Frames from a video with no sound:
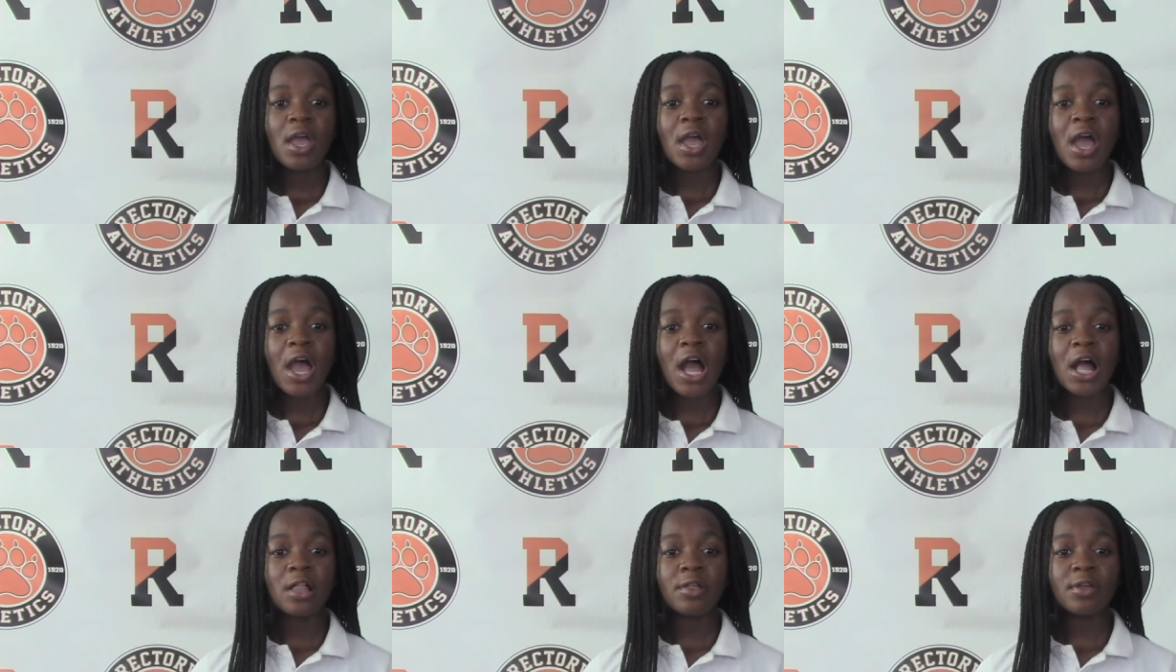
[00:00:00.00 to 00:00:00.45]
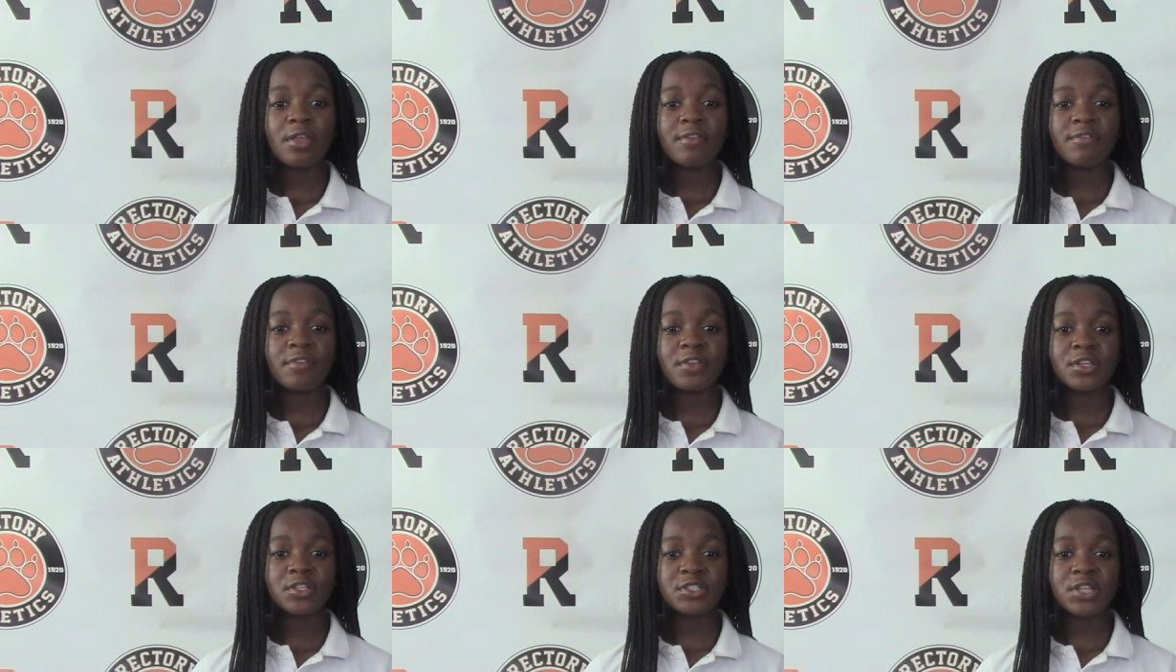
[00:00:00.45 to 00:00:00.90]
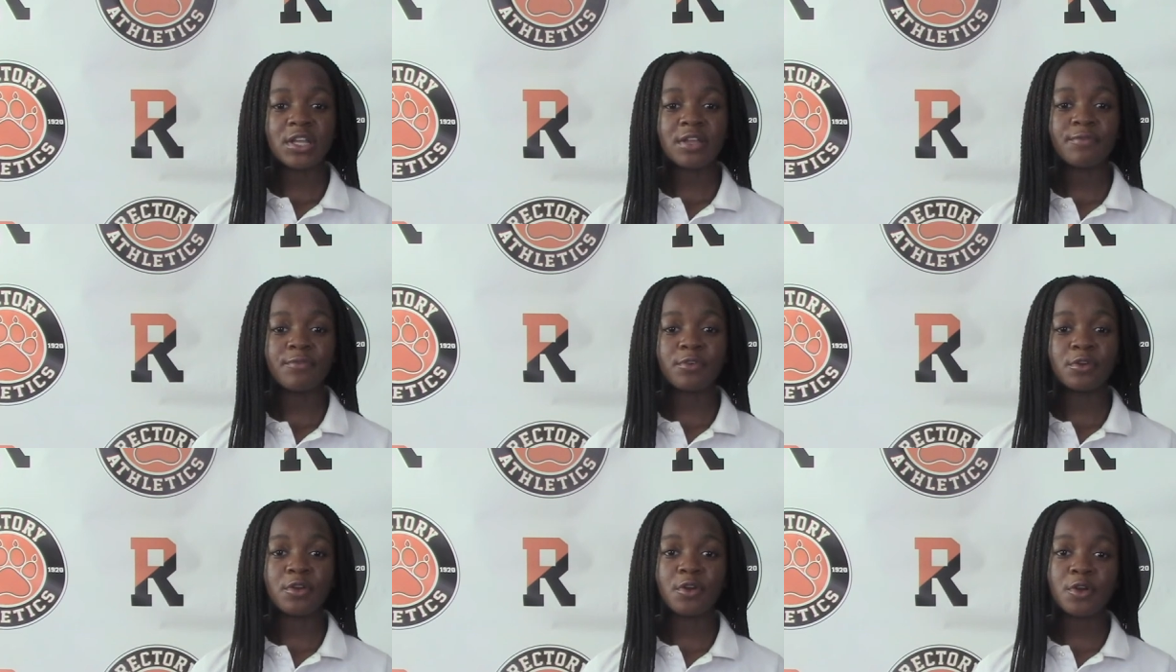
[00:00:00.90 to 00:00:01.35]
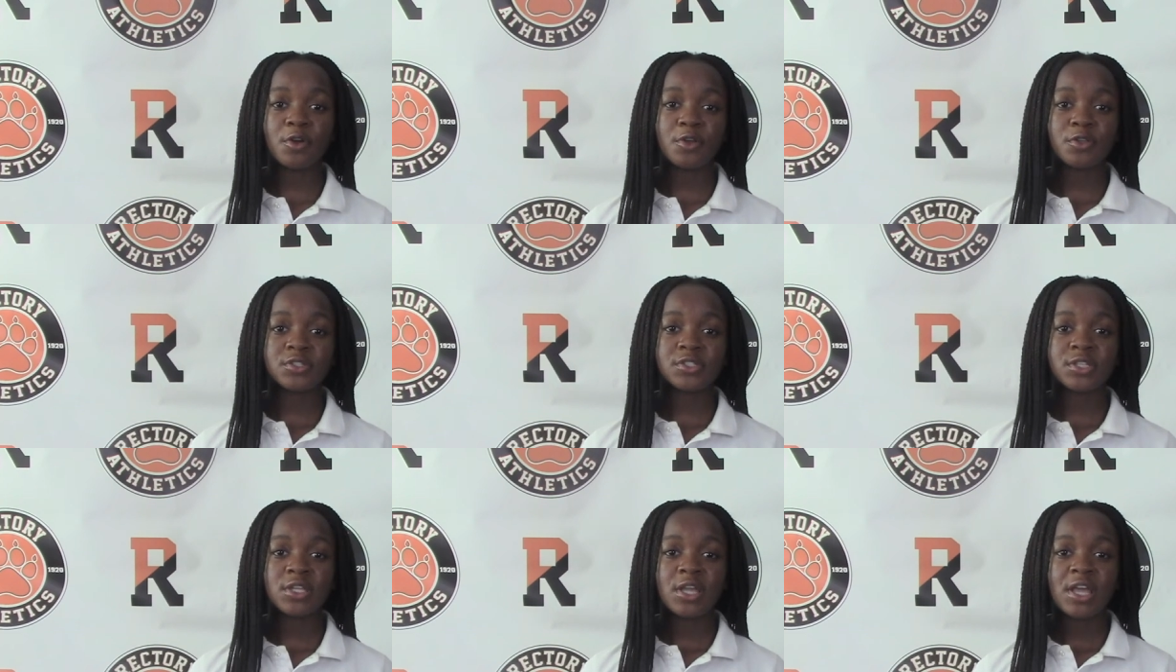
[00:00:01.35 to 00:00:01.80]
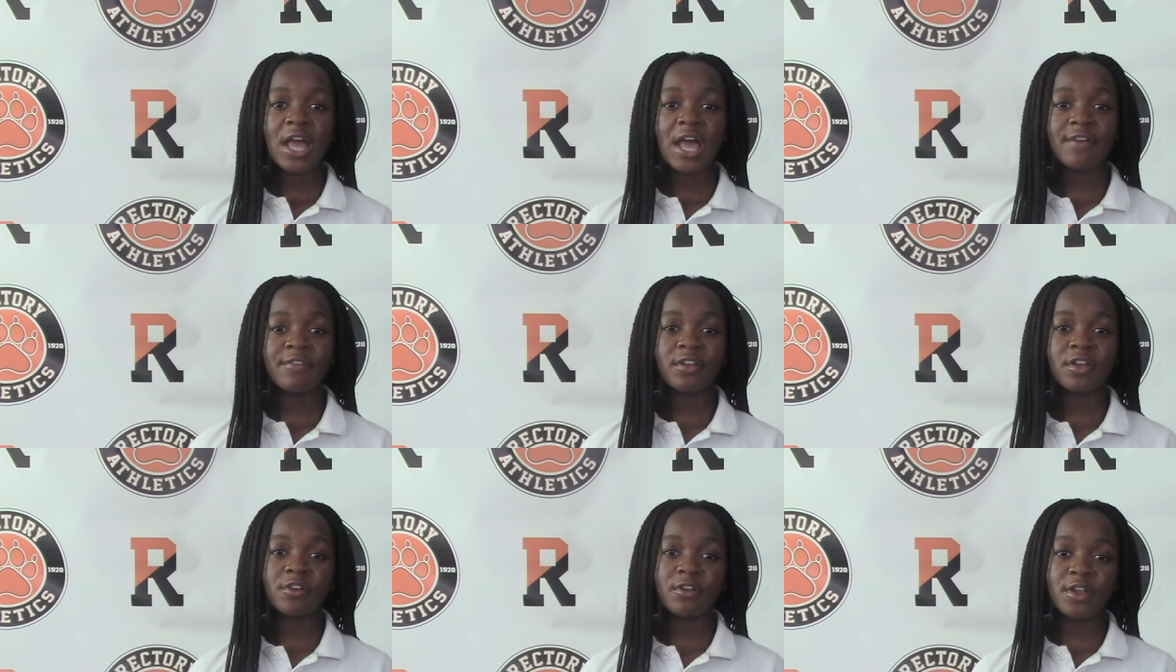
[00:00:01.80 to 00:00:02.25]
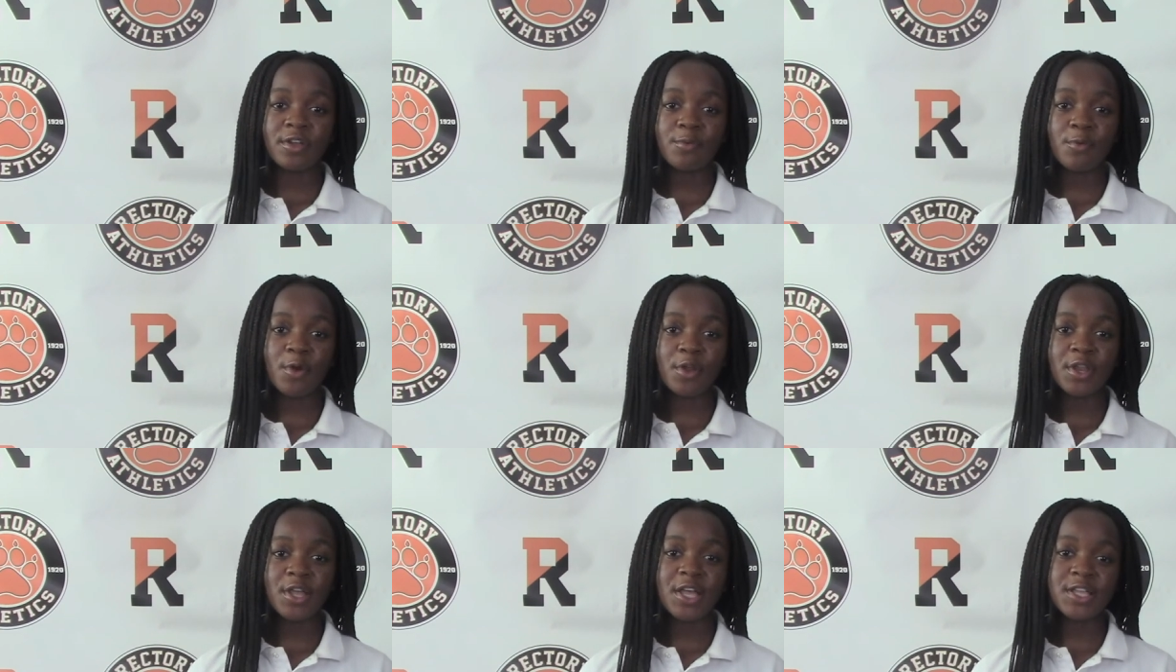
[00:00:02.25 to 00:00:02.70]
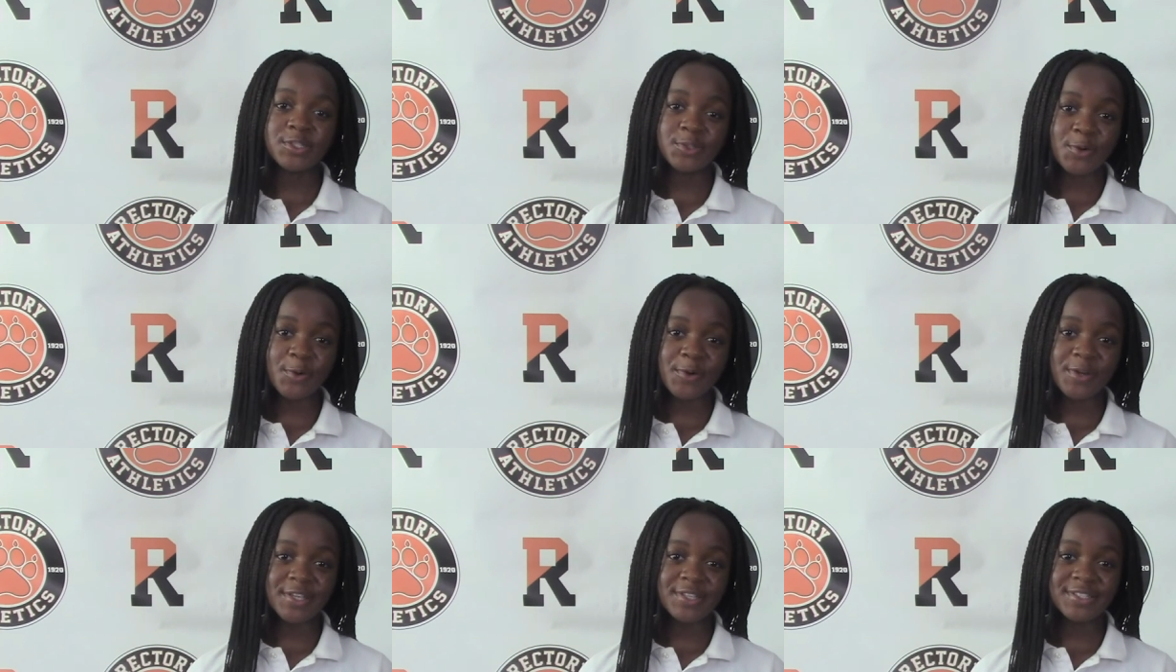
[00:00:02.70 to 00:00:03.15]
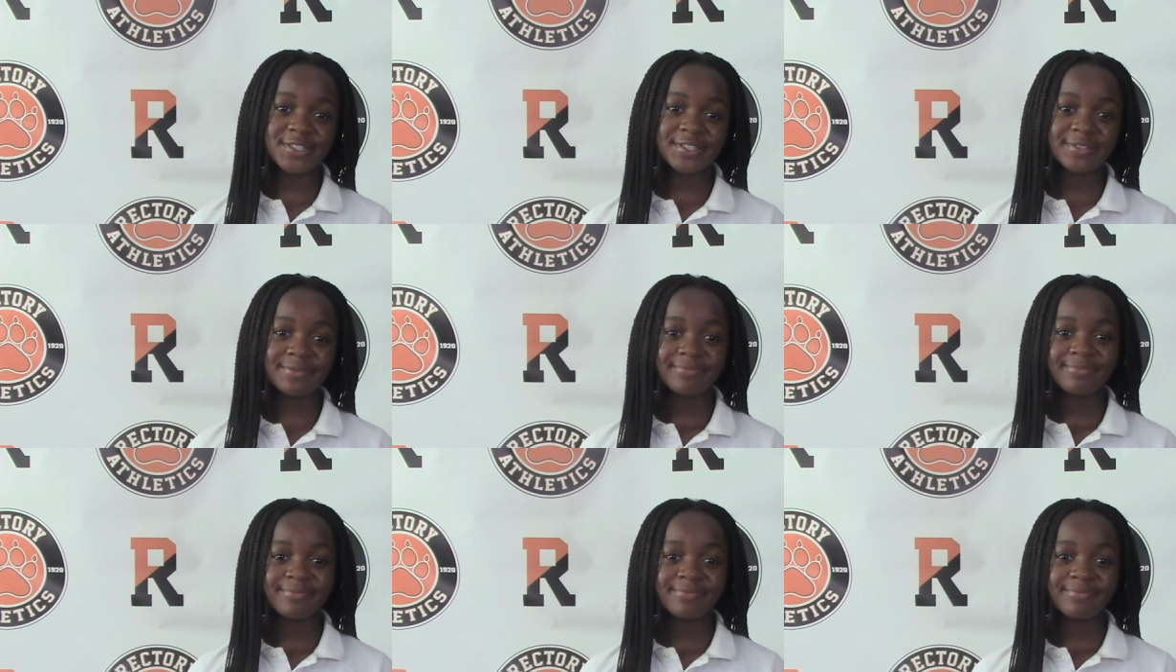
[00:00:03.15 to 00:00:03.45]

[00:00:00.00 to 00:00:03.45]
Holloway finished second for girls, having a great run as always.